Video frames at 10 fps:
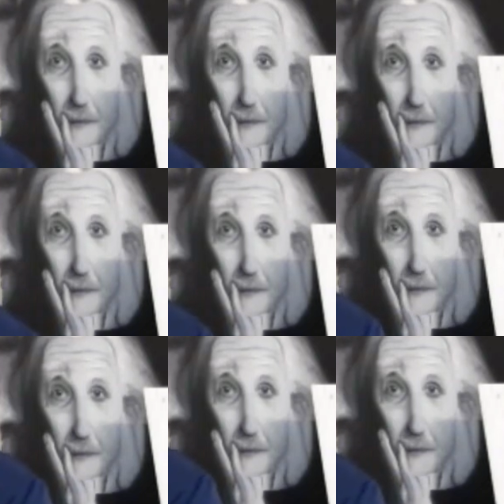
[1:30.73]

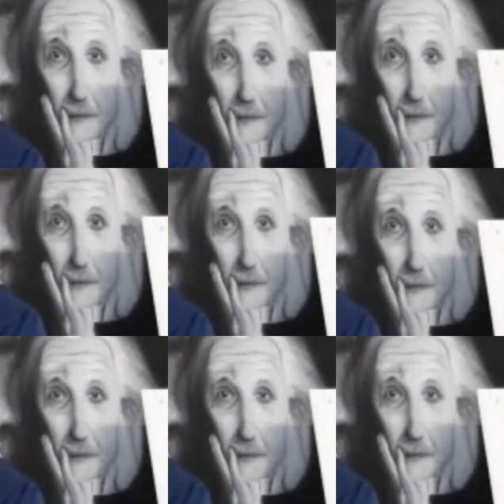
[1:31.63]

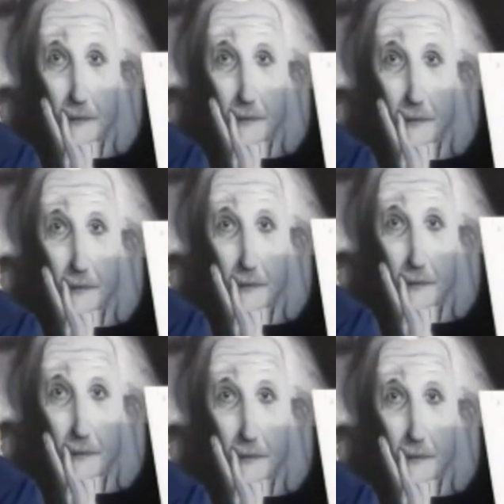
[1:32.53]

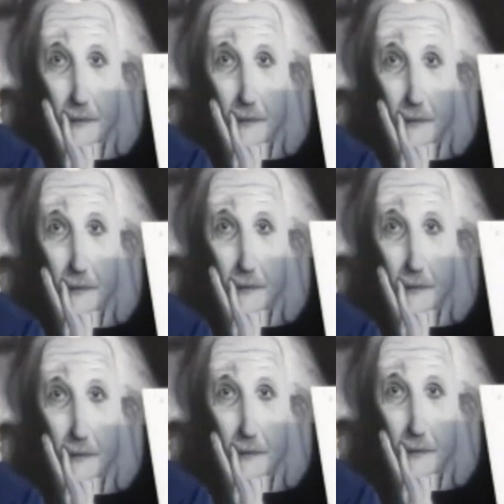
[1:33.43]

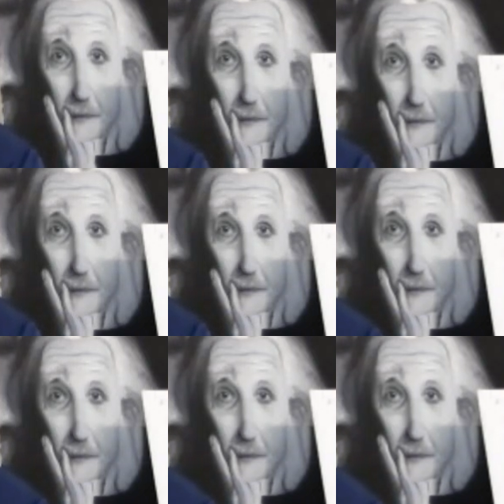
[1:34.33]

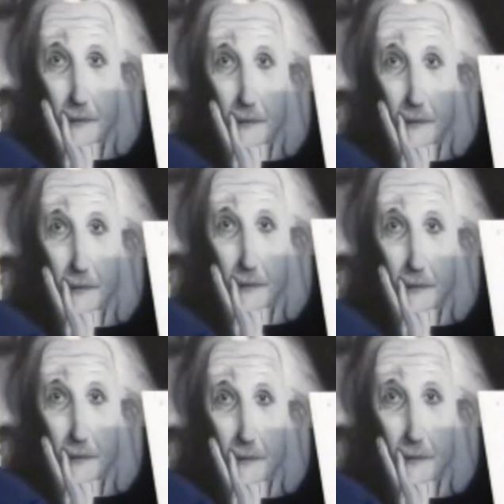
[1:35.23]

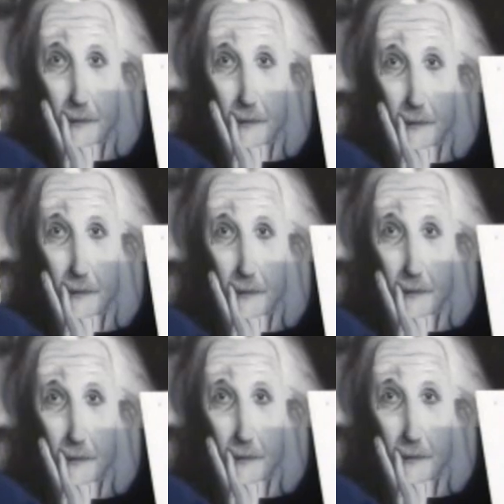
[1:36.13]

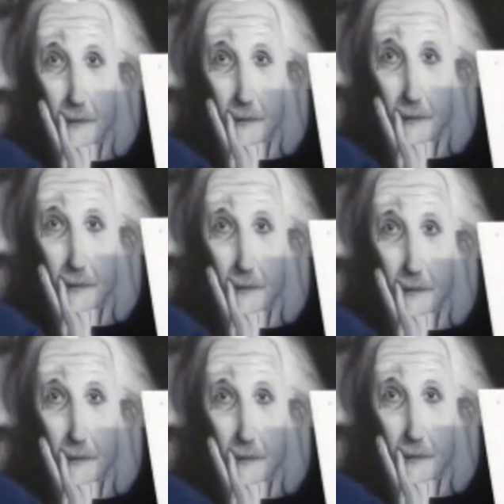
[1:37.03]

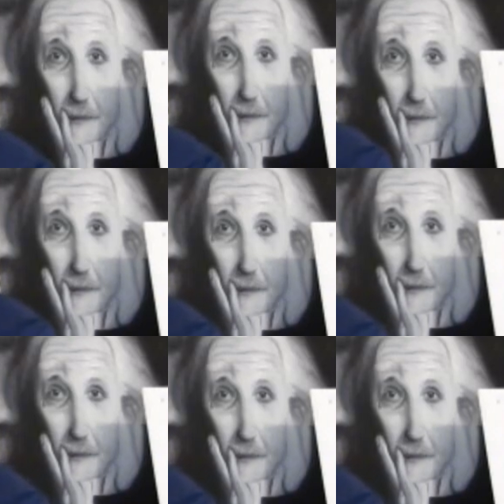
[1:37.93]
(silent)